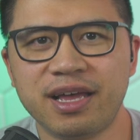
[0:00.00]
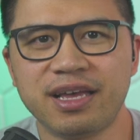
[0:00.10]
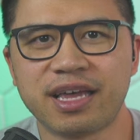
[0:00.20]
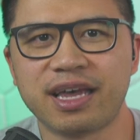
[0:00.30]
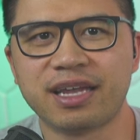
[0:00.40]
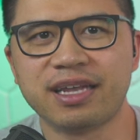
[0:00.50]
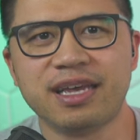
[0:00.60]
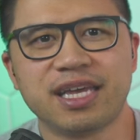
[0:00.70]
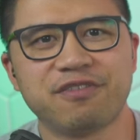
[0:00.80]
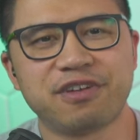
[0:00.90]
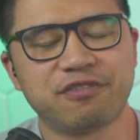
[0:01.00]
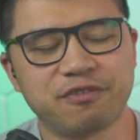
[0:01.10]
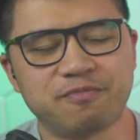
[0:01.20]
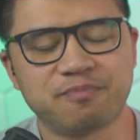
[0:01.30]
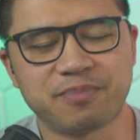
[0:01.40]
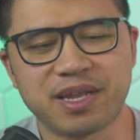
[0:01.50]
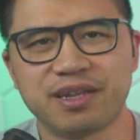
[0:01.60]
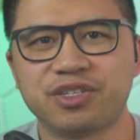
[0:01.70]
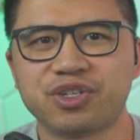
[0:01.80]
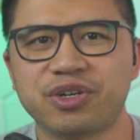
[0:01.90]
And if you've ever been
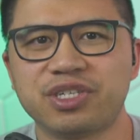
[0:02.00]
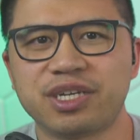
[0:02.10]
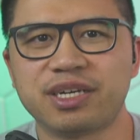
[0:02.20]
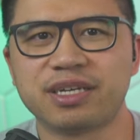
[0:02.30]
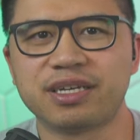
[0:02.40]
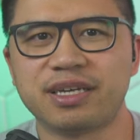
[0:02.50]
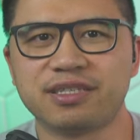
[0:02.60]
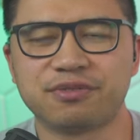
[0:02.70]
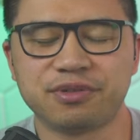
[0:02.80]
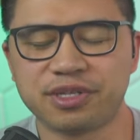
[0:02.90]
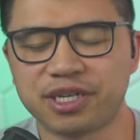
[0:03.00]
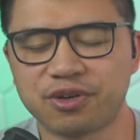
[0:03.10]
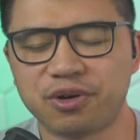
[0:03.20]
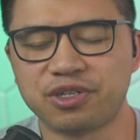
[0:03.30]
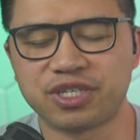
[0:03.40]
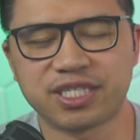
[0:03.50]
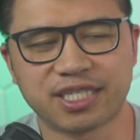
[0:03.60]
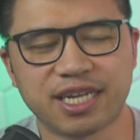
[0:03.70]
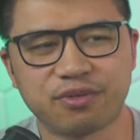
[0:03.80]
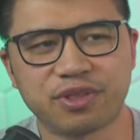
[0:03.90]
to Georgia, it's a really gorgeous
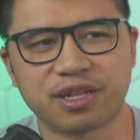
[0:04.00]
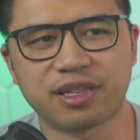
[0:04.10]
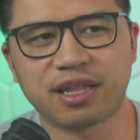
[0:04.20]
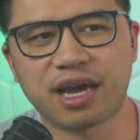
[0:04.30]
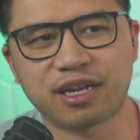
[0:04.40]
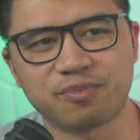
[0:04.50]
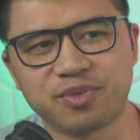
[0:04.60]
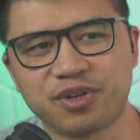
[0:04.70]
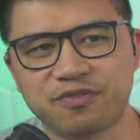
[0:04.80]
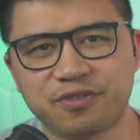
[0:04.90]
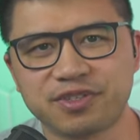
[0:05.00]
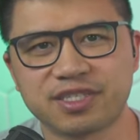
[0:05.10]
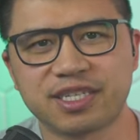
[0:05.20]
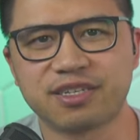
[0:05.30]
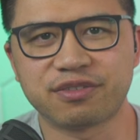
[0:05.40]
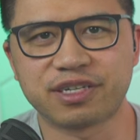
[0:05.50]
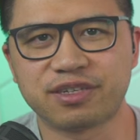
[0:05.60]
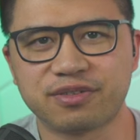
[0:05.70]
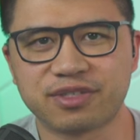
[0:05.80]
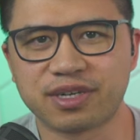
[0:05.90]
state with a lot of beautiful scenery
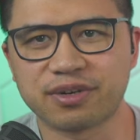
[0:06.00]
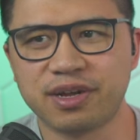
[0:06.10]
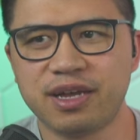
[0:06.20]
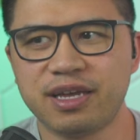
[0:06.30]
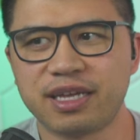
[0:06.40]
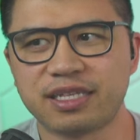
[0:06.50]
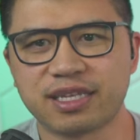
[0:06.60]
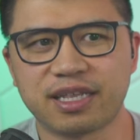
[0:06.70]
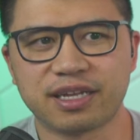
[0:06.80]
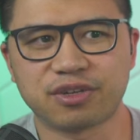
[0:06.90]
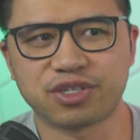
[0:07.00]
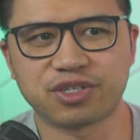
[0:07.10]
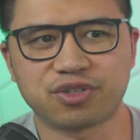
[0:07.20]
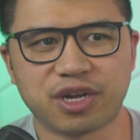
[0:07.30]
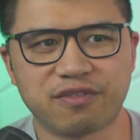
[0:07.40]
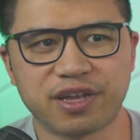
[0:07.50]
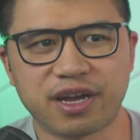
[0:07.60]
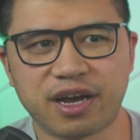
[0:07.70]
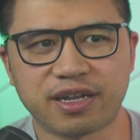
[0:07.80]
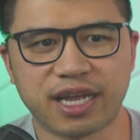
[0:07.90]
too. So it's not like you're just driving
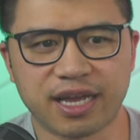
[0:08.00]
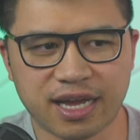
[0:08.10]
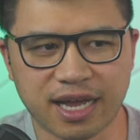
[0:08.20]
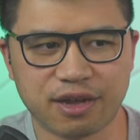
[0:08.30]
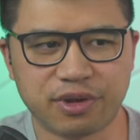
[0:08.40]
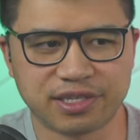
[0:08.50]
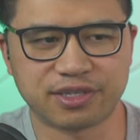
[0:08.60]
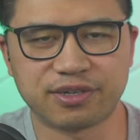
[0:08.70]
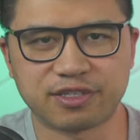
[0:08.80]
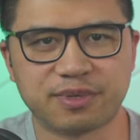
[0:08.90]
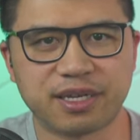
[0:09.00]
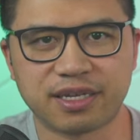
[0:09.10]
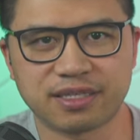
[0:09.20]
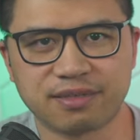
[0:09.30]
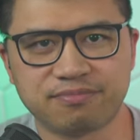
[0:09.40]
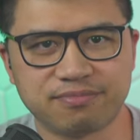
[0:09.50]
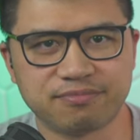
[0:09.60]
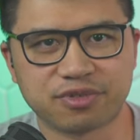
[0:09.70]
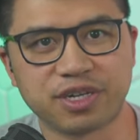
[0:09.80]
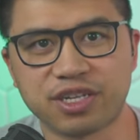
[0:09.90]
on a highway, so to speak. It's a
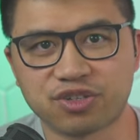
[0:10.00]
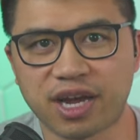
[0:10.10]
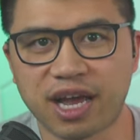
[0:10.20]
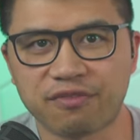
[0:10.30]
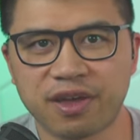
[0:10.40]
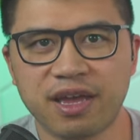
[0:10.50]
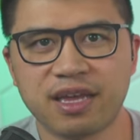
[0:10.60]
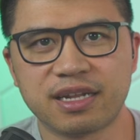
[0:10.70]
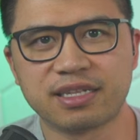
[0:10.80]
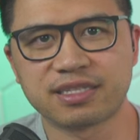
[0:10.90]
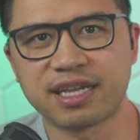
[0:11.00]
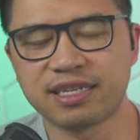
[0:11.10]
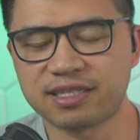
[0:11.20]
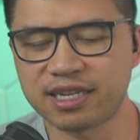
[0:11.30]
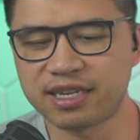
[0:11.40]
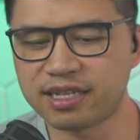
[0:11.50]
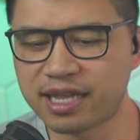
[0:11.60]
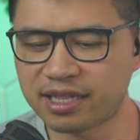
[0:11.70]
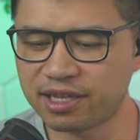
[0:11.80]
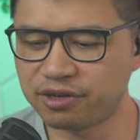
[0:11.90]
pretty drive. It's nice that you can
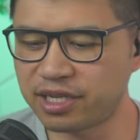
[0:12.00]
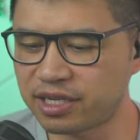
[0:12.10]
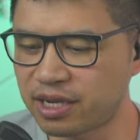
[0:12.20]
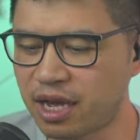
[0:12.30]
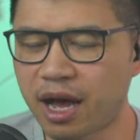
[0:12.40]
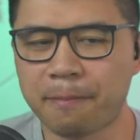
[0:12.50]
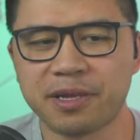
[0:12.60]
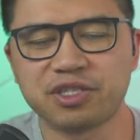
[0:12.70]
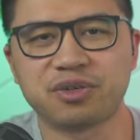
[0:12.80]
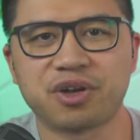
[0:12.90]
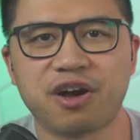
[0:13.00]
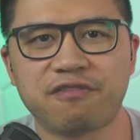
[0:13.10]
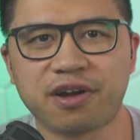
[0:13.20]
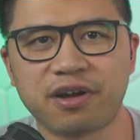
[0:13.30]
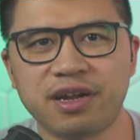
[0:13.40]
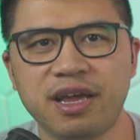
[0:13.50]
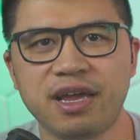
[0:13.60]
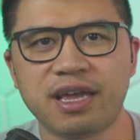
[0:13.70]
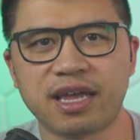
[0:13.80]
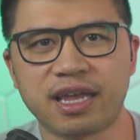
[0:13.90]
like literally hop into a golf cart
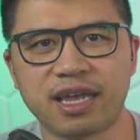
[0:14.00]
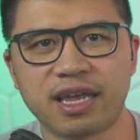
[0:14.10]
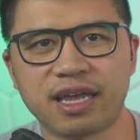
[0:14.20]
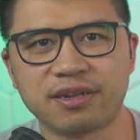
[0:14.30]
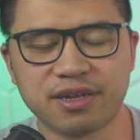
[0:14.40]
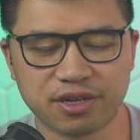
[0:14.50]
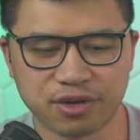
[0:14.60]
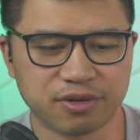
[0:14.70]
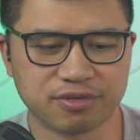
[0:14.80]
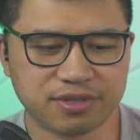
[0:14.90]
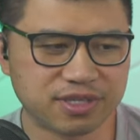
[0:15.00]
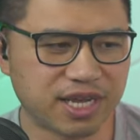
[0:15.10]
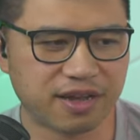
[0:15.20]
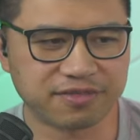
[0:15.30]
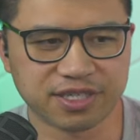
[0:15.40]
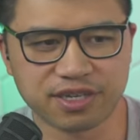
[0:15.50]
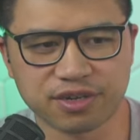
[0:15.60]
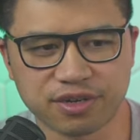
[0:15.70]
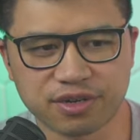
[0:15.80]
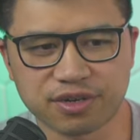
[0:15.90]
and go to have
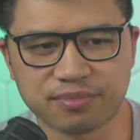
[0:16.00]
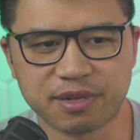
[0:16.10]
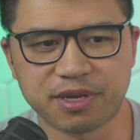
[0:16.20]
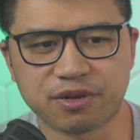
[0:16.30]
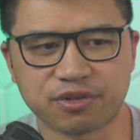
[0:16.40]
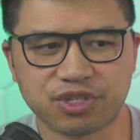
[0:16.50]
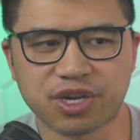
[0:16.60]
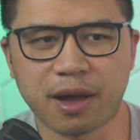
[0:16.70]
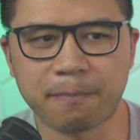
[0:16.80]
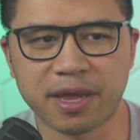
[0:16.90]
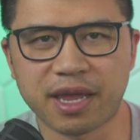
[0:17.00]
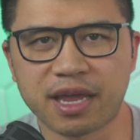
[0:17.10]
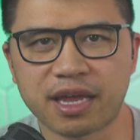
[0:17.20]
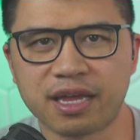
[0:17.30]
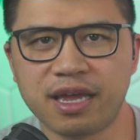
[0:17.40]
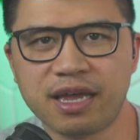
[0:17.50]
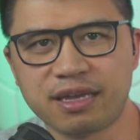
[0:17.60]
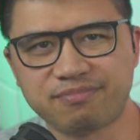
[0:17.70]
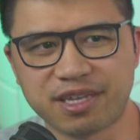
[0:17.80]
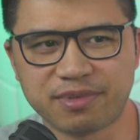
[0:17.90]
dinner, maybe go shopping,
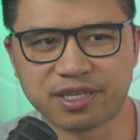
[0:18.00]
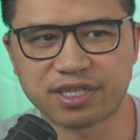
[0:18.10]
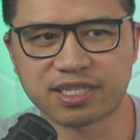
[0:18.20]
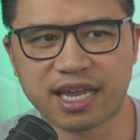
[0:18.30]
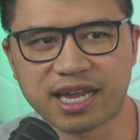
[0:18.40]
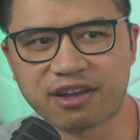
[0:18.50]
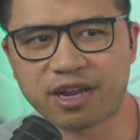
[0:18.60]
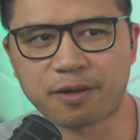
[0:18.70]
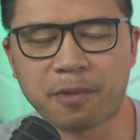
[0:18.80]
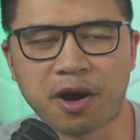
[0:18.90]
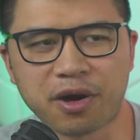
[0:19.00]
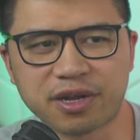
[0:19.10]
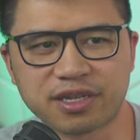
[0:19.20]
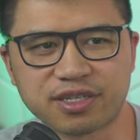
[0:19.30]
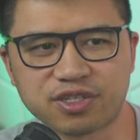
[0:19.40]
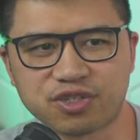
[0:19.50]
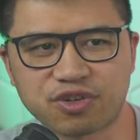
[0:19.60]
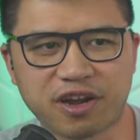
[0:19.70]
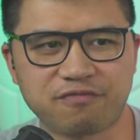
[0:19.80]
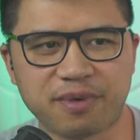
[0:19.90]
Maybe just hang out at a park and just
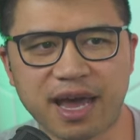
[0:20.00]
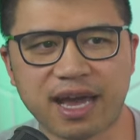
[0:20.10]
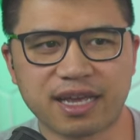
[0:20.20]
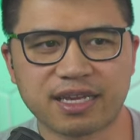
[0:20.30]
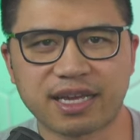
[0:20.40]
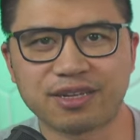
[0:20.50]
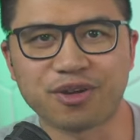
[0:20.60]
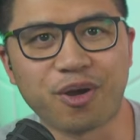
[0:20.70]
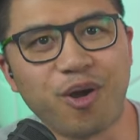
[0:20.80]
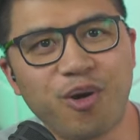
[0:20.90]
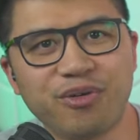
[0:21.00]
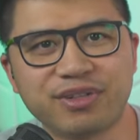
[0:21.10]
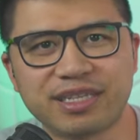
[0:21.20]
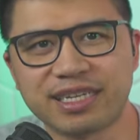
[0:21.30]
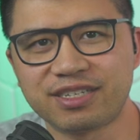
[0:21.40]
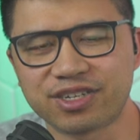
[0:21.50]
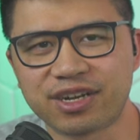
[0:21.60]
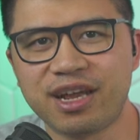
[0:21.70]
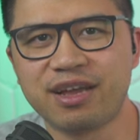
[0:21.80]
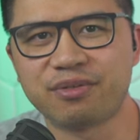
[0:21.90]
drive back at your own leisure
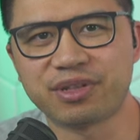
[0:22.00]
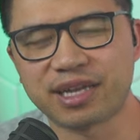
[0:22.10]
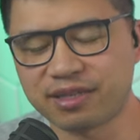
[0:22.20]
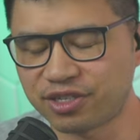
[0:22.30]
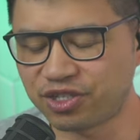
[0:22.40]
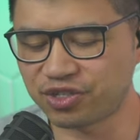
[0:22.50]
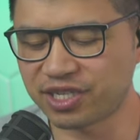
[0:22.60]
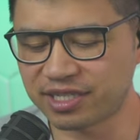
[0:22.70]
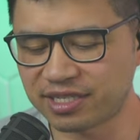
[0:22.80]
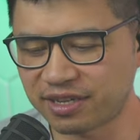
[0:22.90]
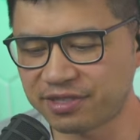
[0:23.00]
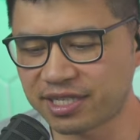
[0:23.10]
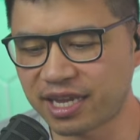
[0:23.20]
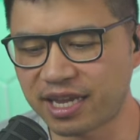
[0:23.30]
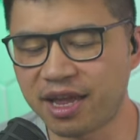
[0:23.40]
without the stresses of, say,